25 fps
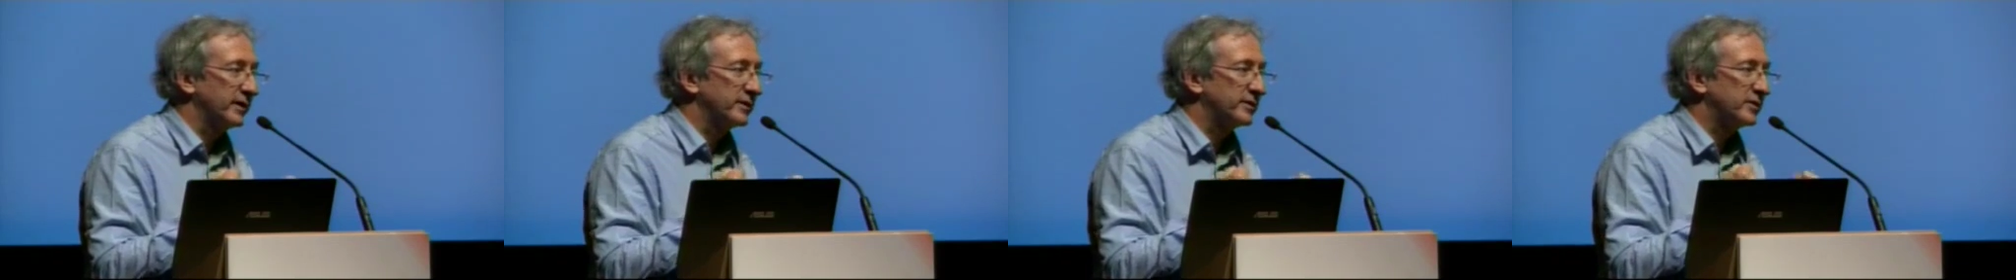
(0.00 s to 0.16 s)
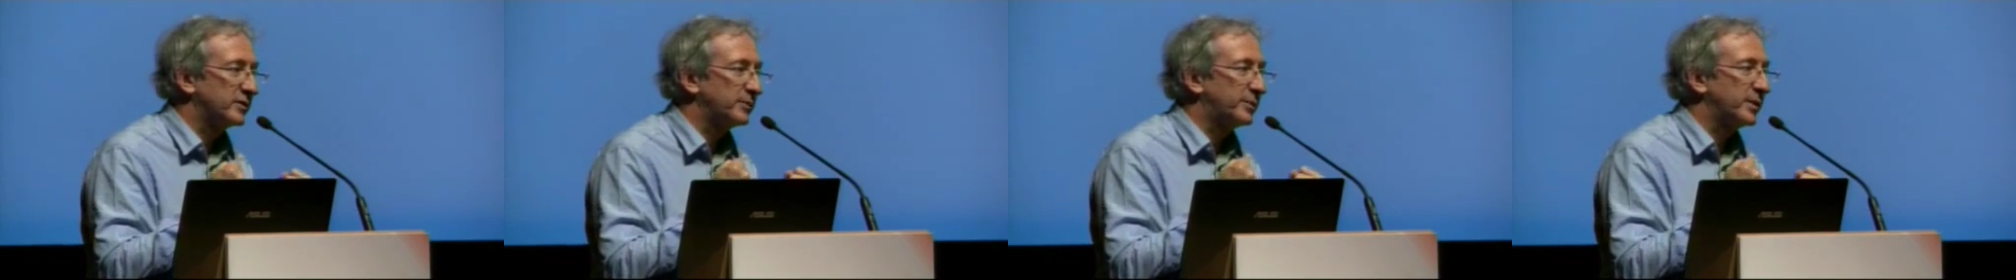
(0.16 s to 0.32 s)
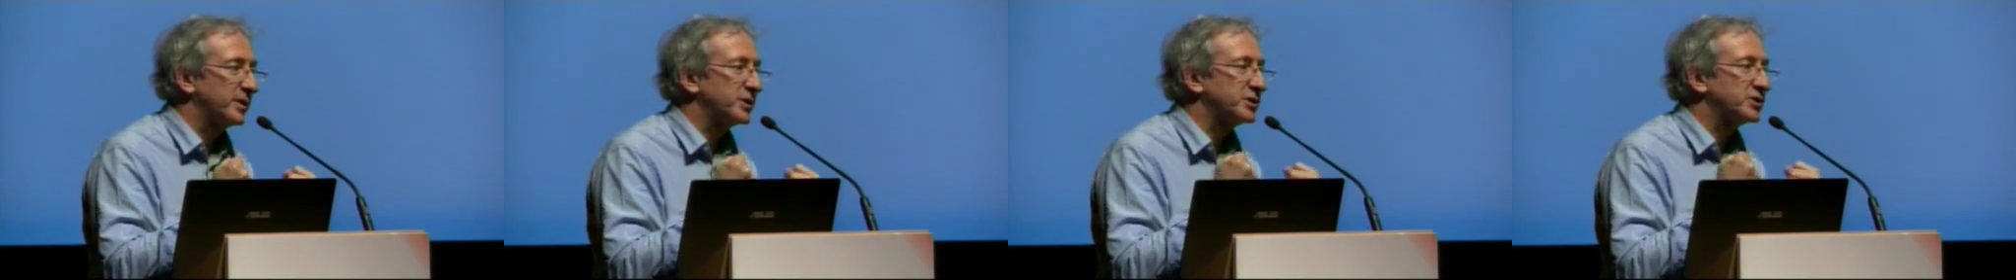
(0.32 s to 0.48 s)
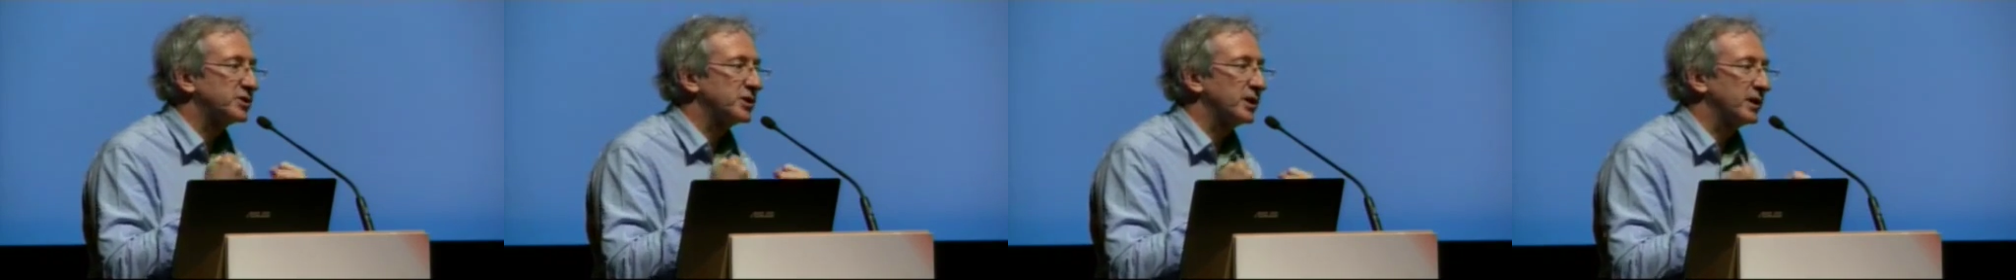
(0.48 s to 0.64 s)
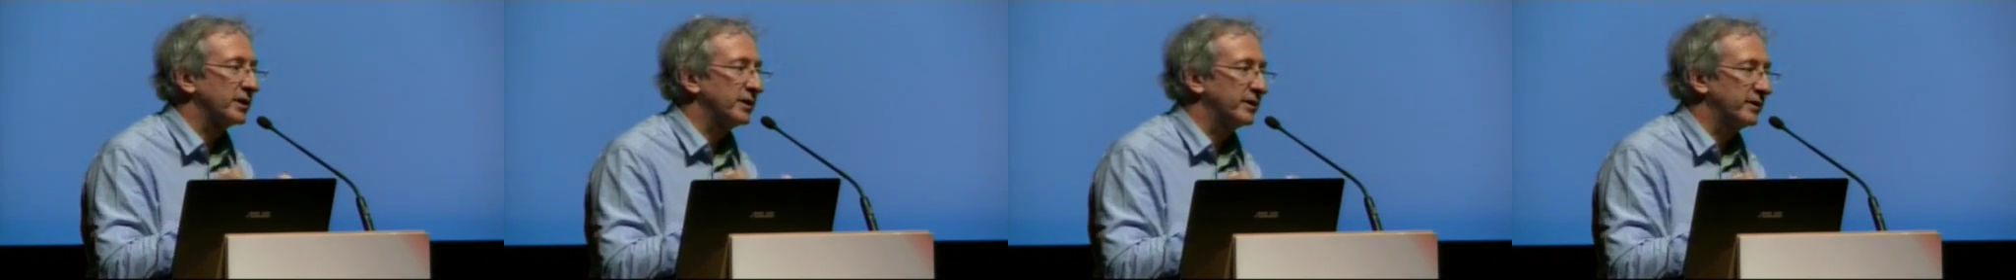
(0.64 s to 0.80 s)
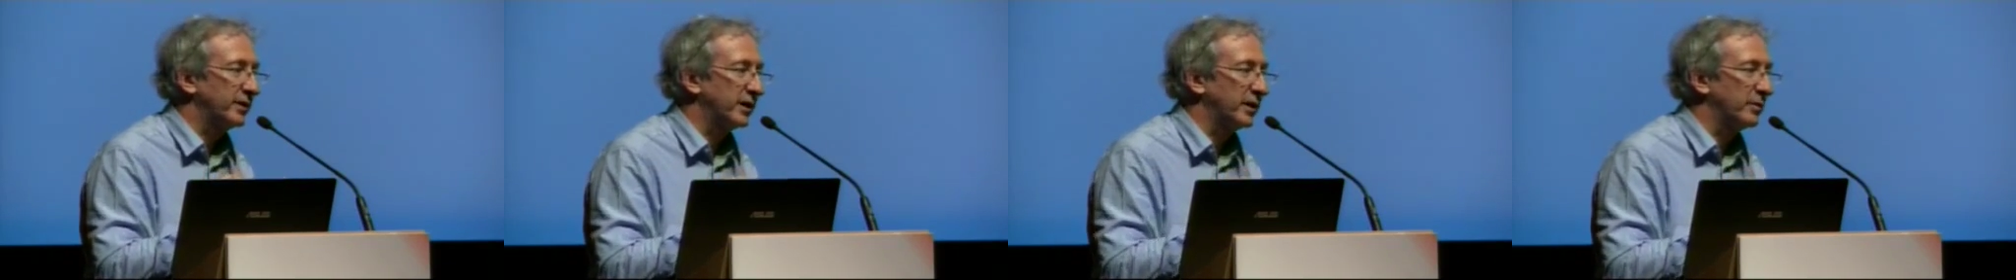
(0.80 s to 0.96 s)

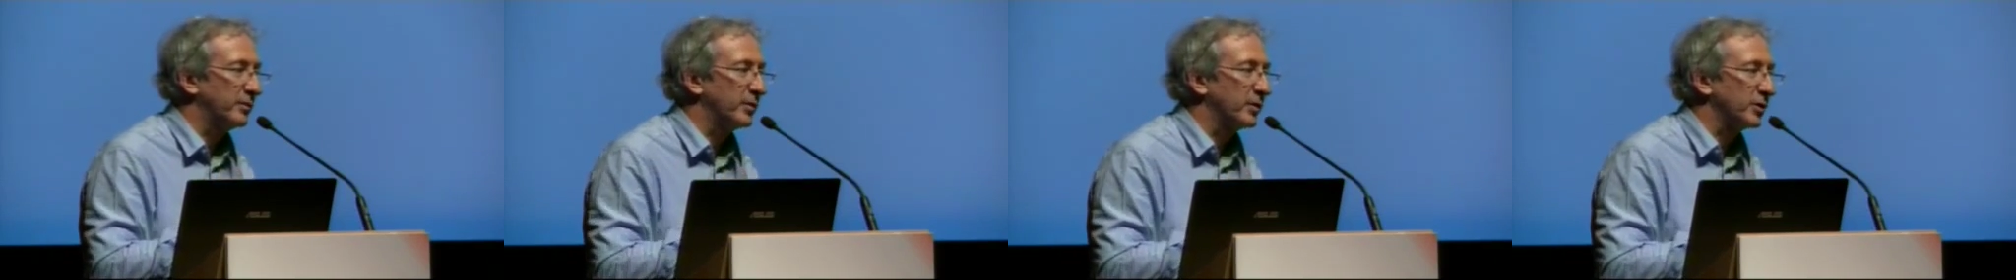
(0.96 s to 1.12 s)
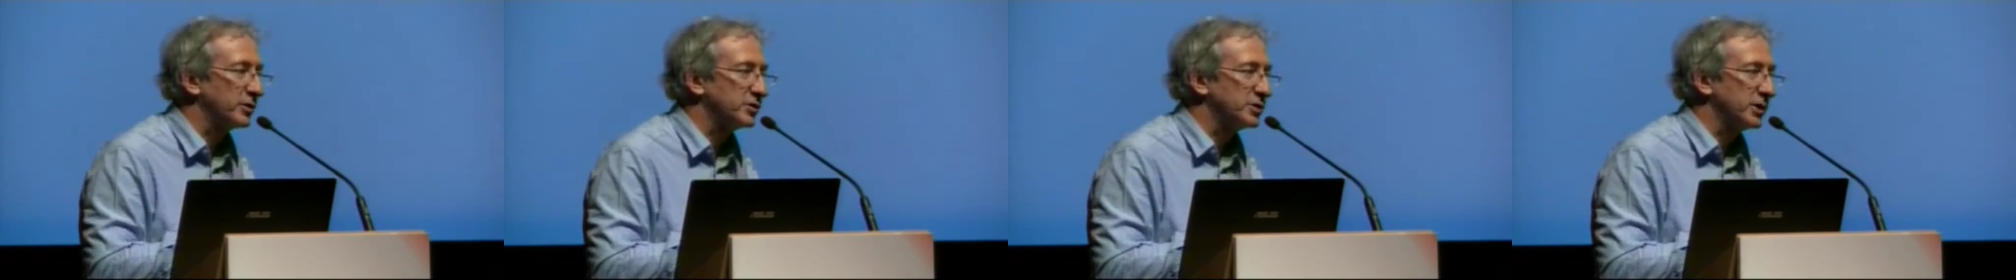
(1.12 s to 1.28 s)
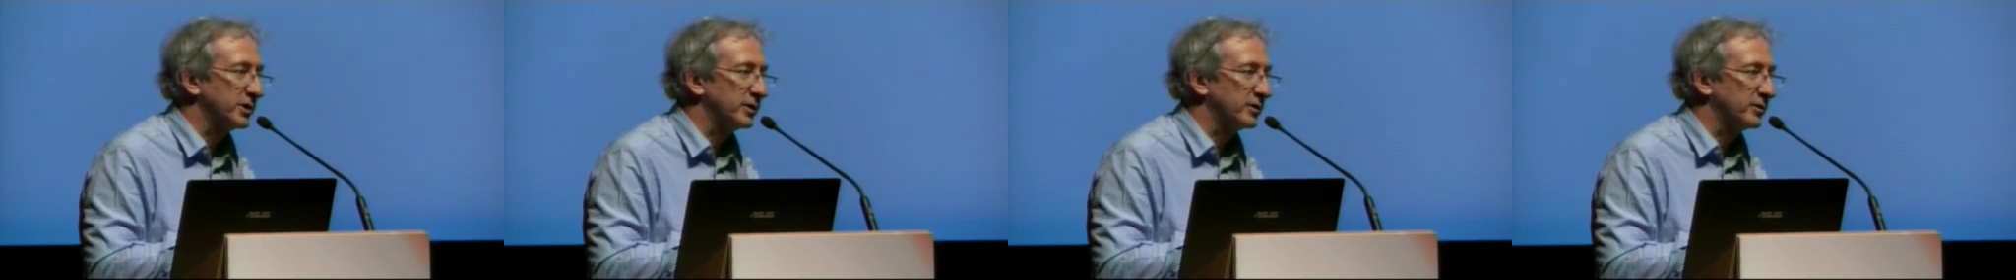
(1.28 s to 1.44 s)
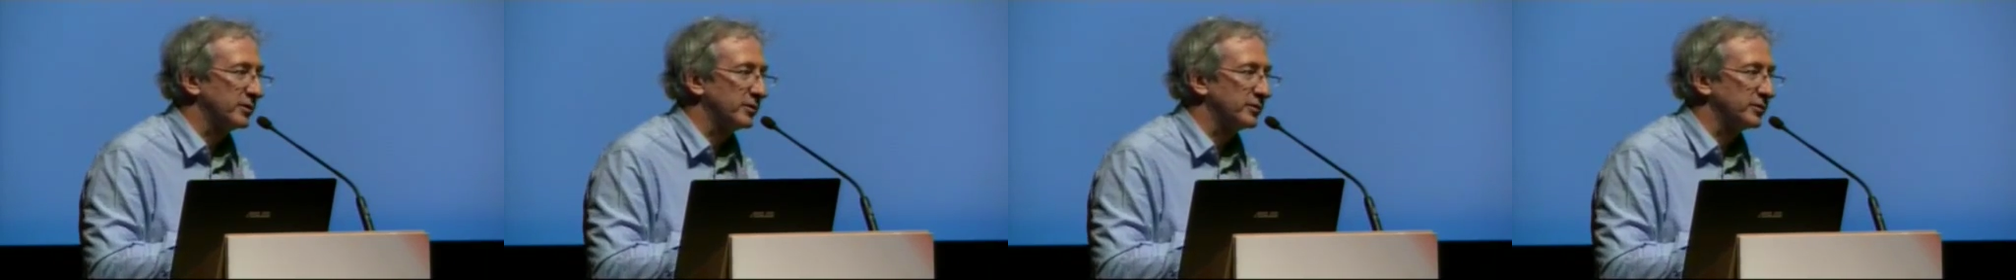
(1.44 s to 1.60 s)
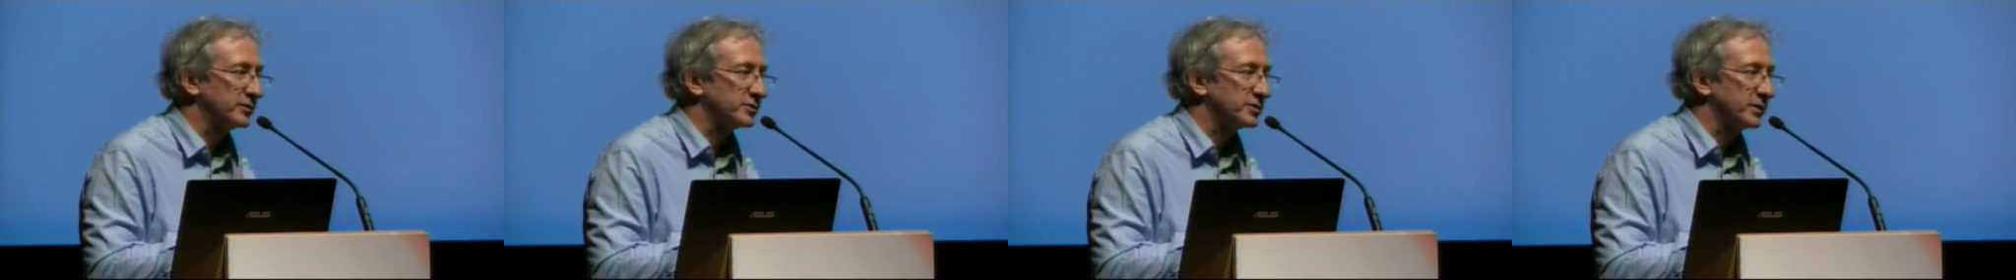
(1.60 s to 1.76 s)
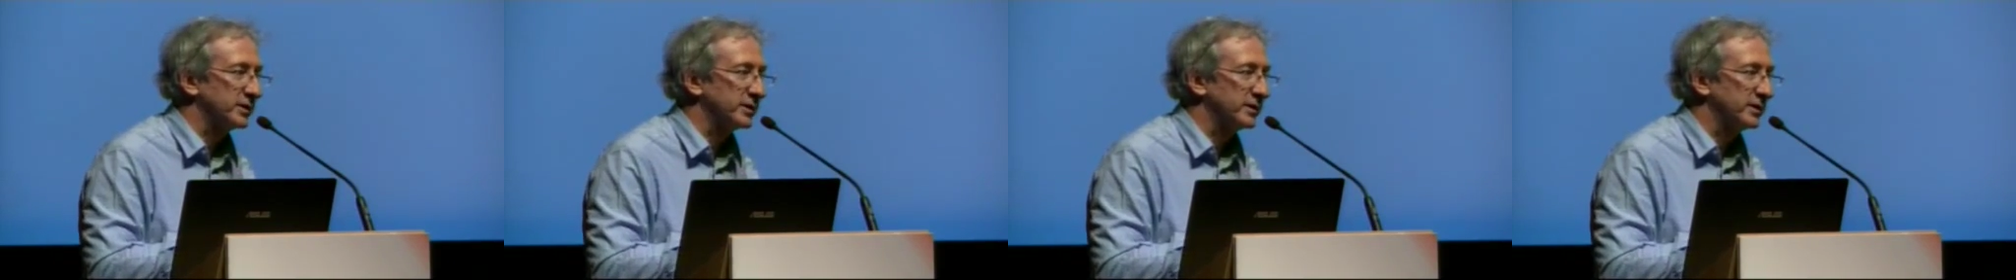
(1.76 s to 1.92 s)
especially in the emerging
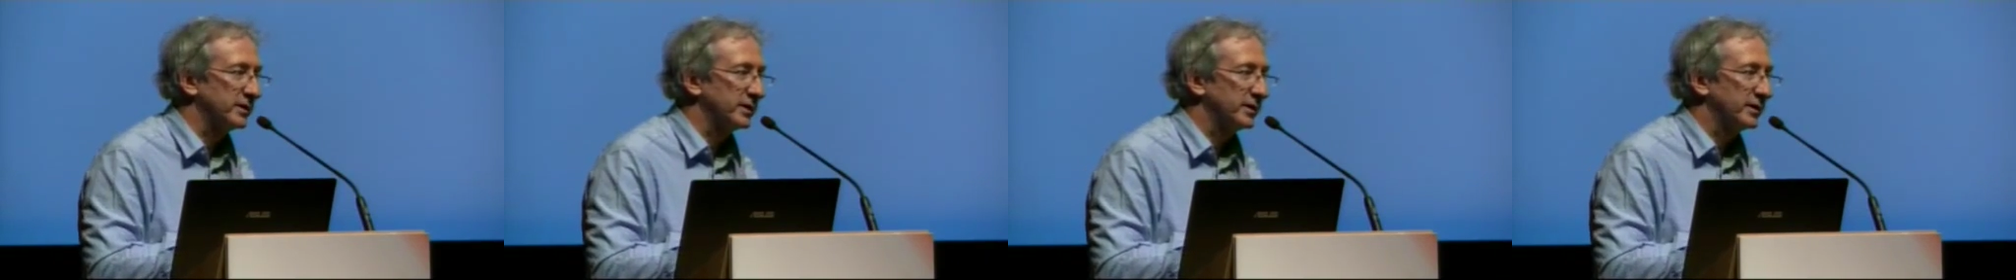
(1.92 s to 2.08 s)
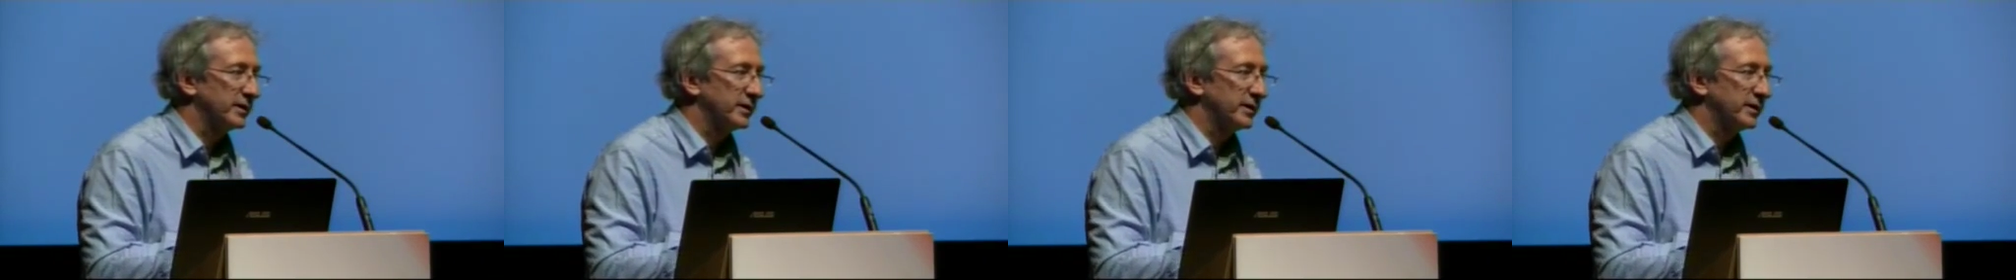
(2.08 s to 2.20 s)
country?